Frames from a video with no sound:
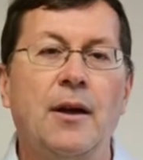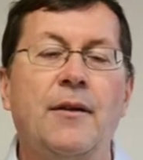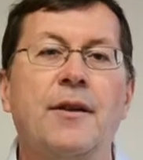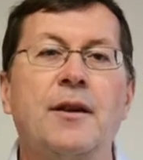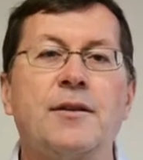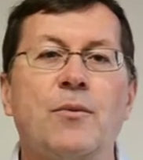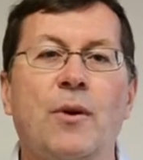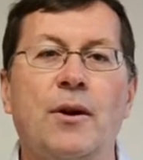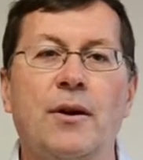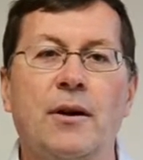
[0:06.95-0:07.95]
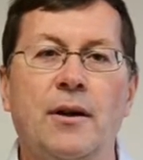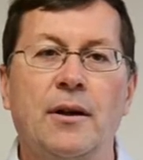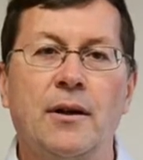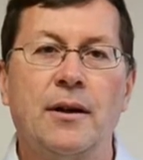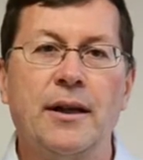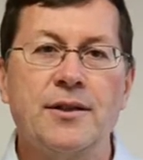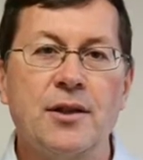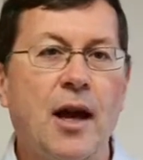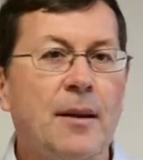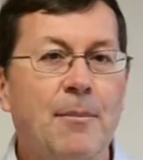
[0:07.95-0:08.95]
things where it's
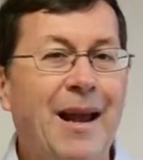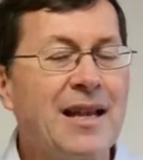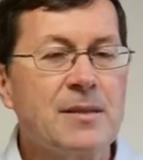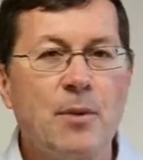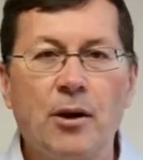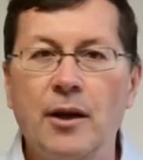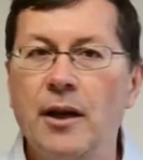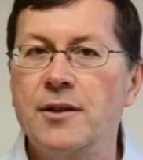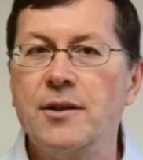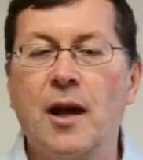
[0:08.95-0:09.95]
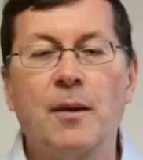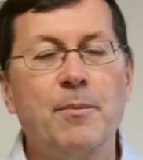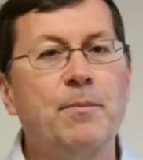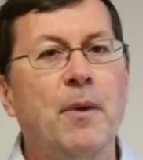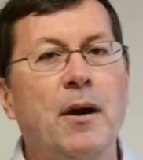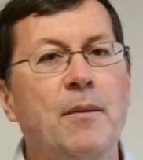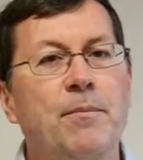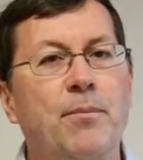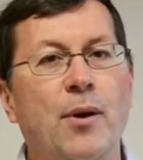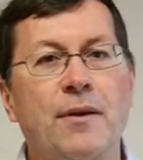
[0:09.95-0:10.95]
not mass market, it's not a
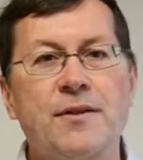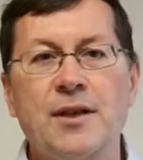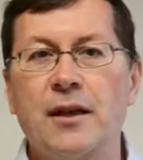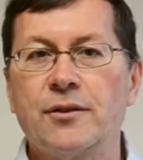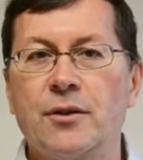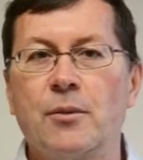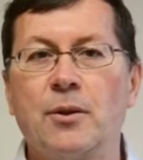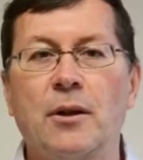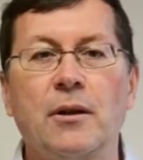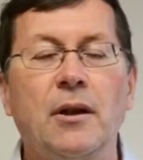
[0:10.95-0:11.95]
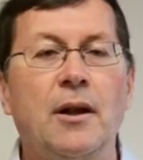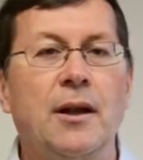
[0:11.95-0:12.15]
point of sale terminal,